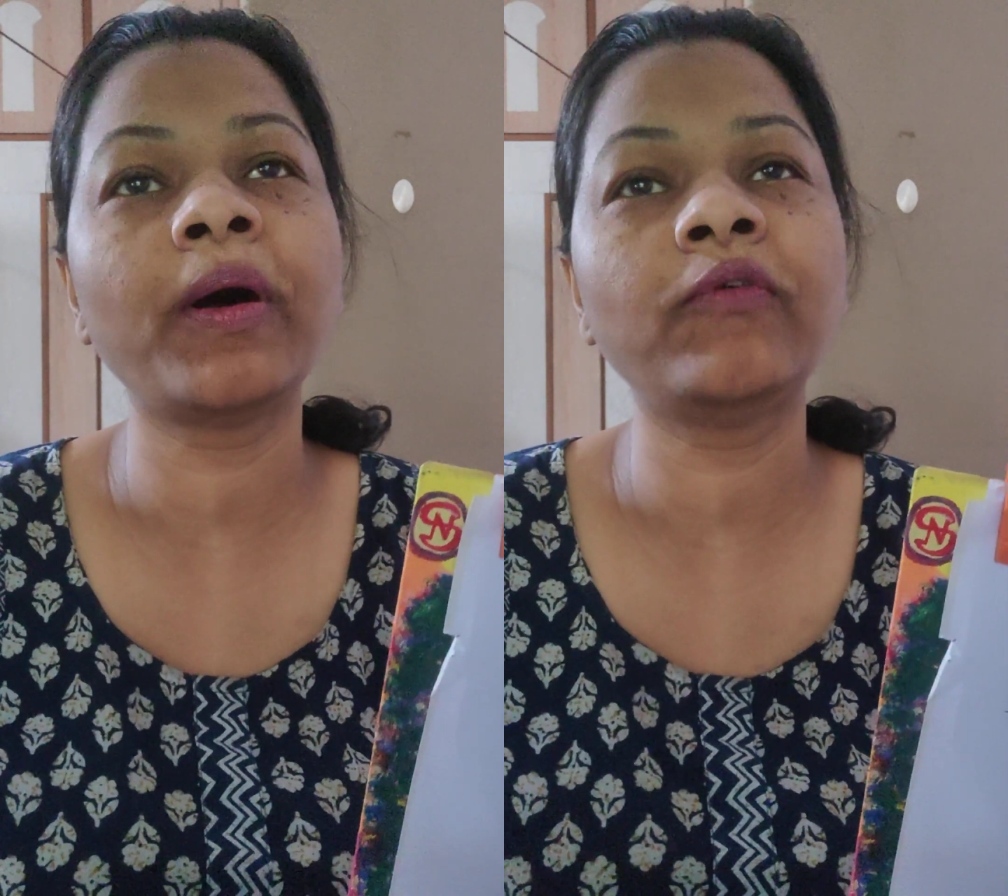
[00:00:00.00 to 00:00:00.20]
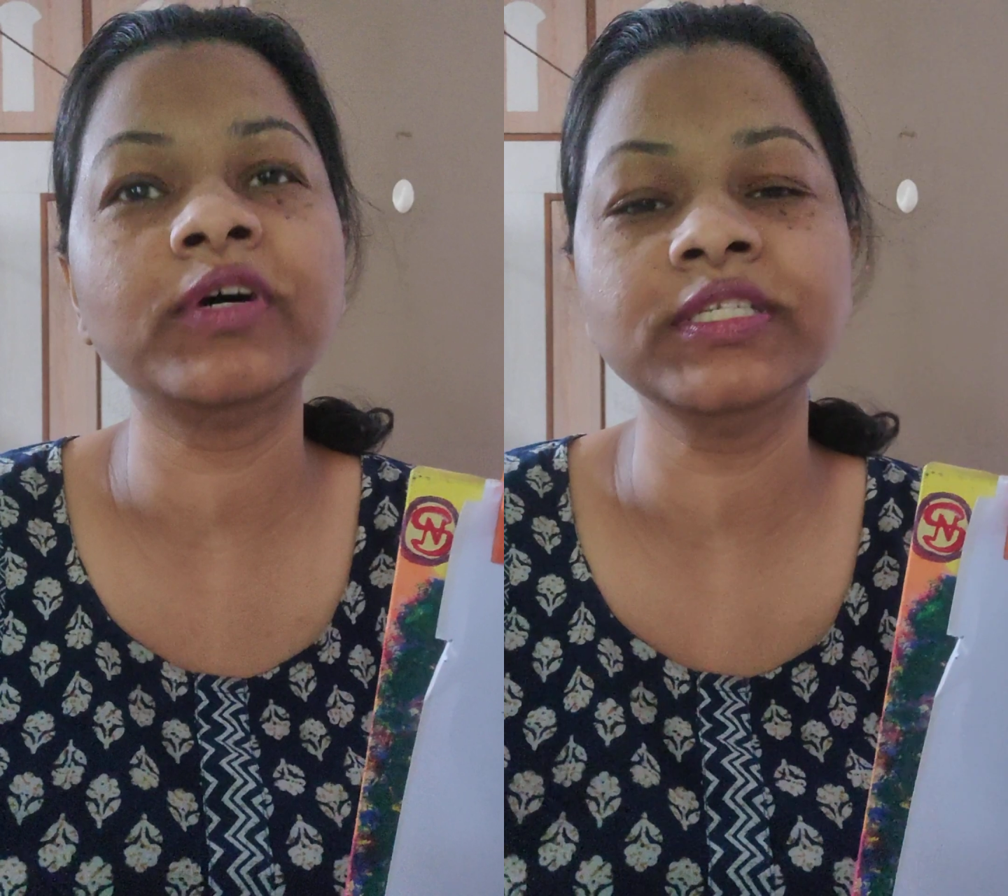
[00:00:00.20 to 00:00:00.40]

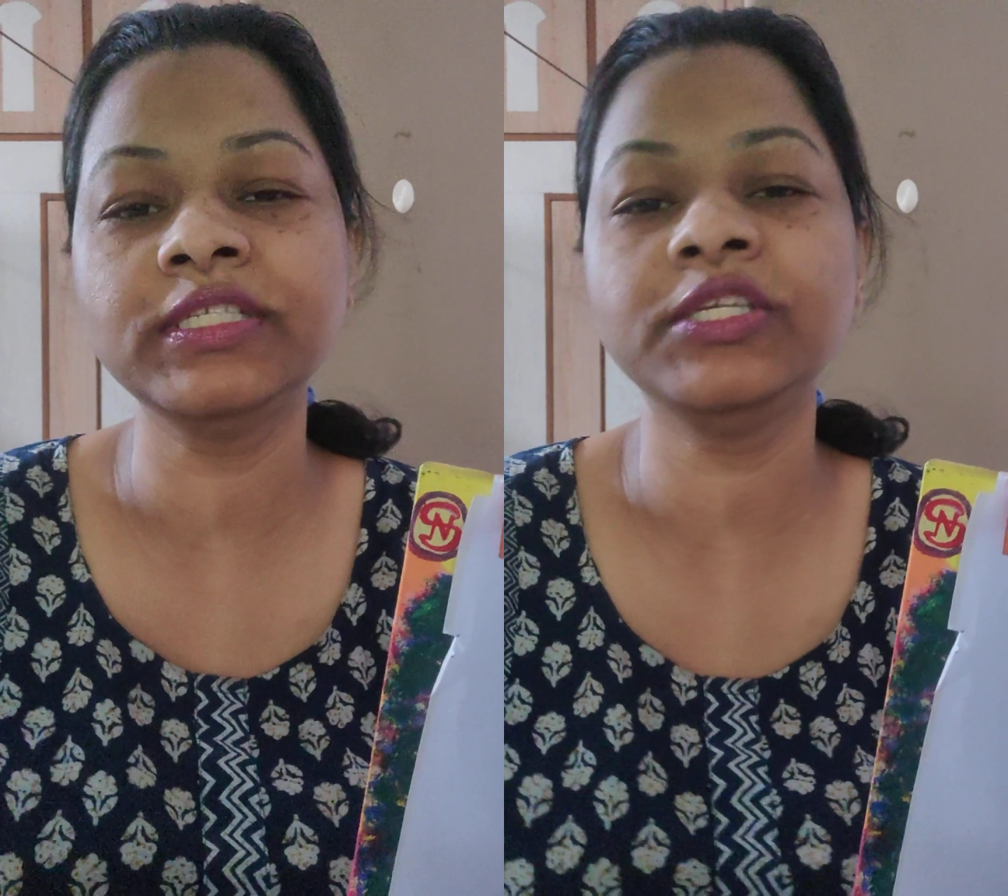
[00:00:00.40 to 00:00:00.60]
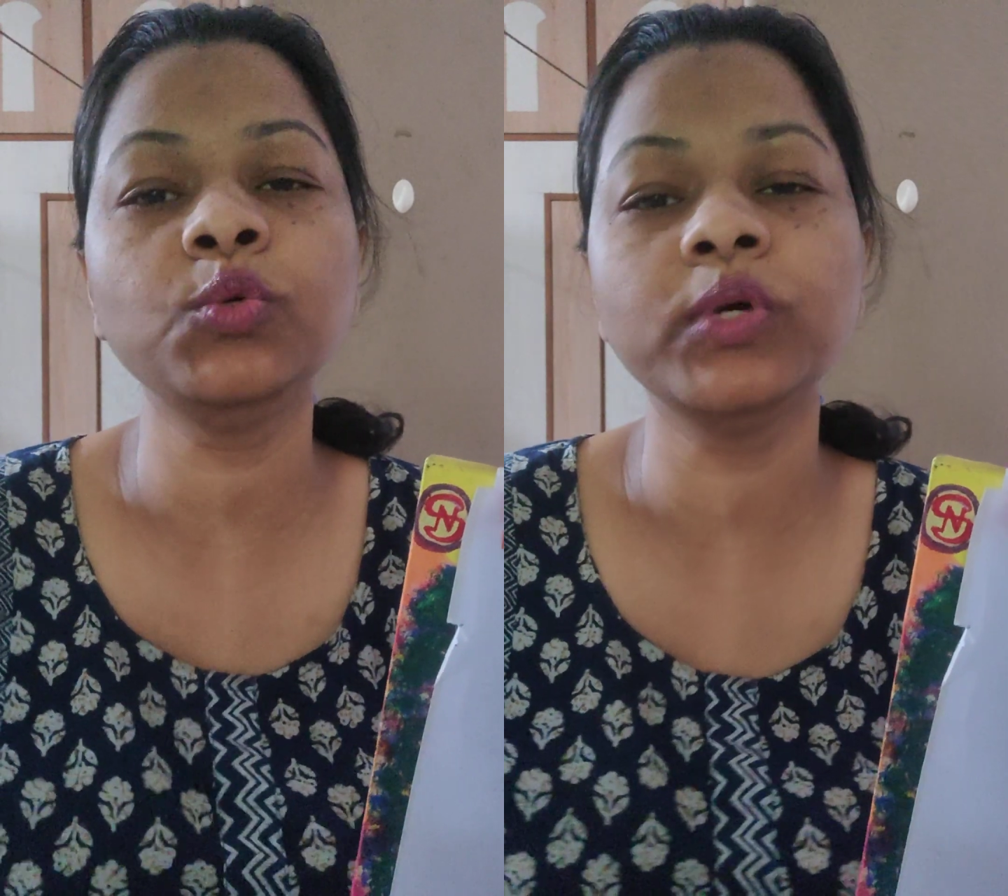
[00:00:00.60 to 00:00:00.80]
our
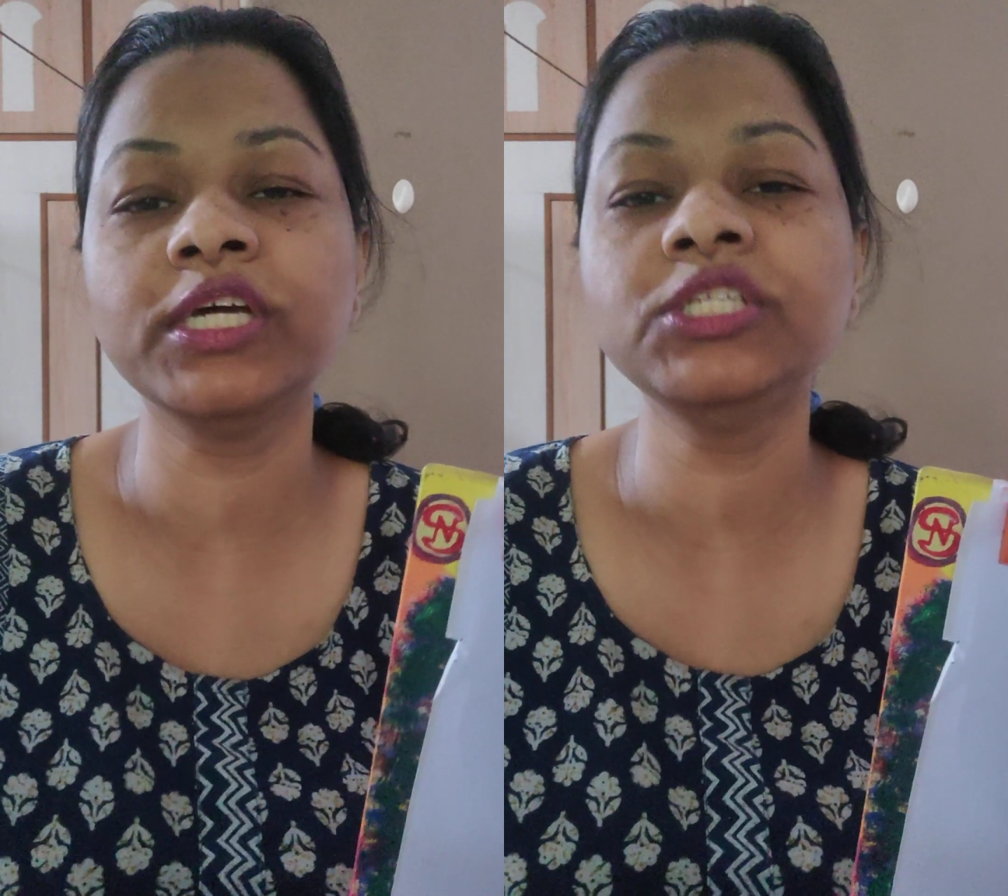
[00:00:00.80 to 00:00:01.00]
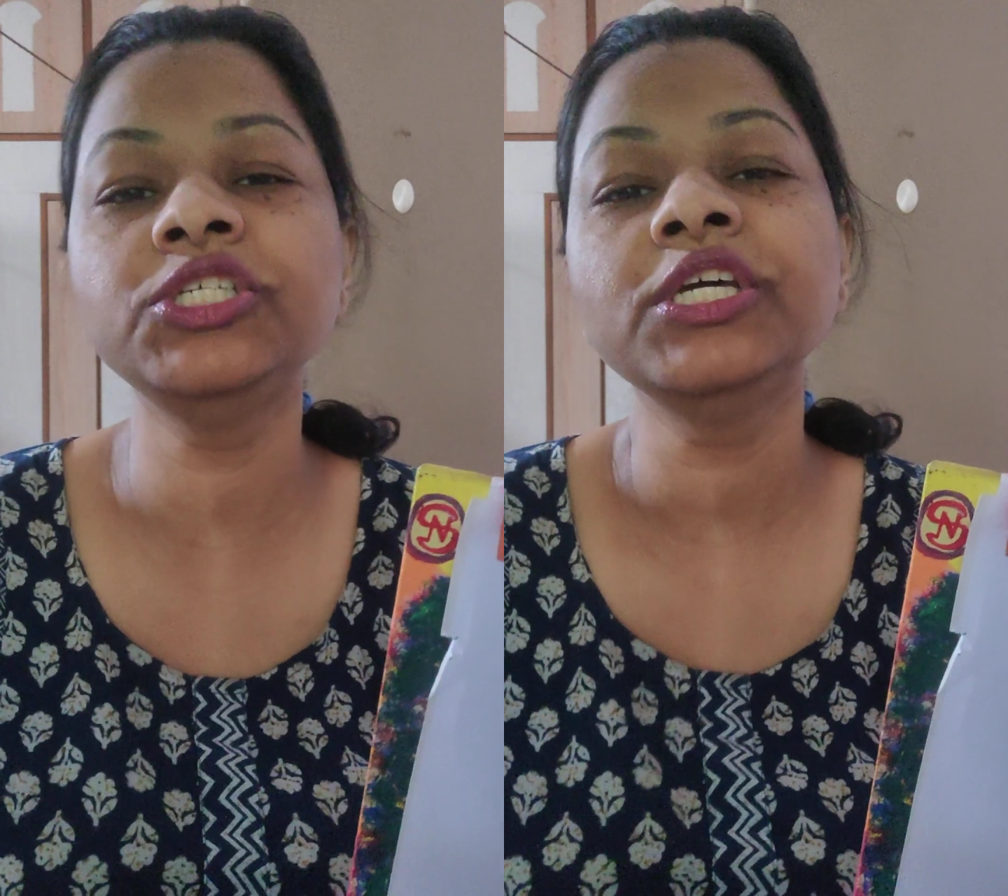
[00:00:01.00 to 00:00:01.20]

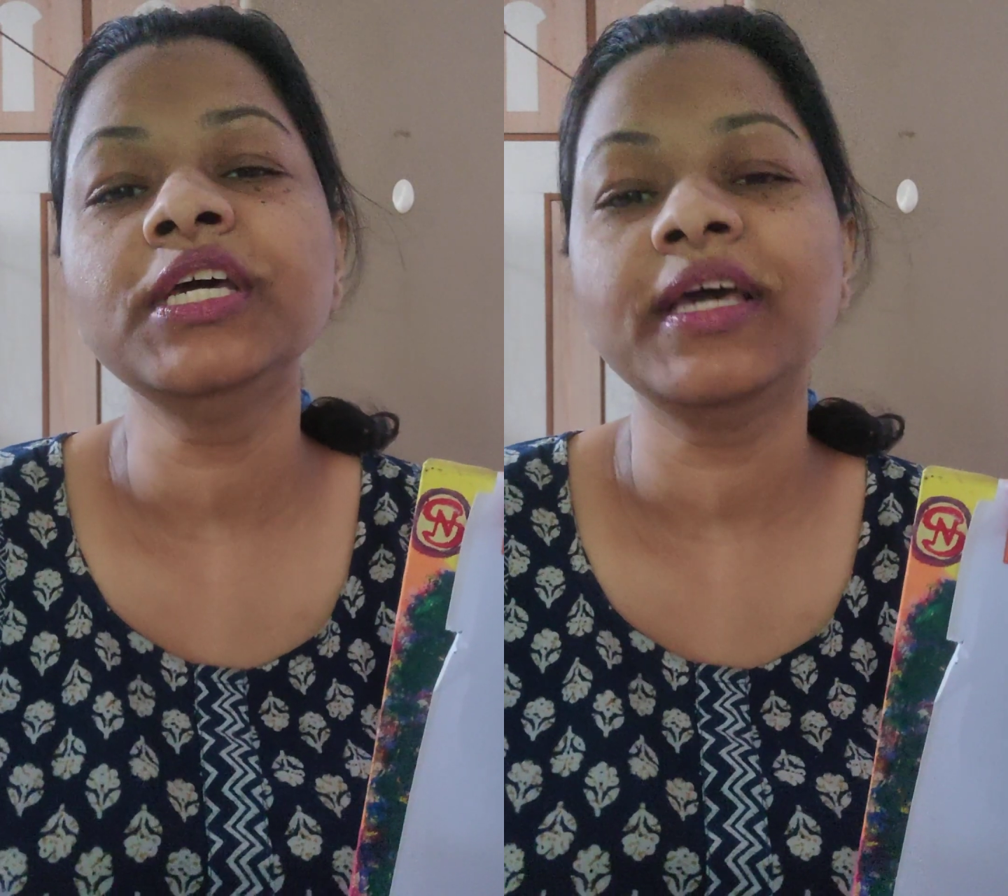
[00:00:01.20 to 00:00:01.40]
sewage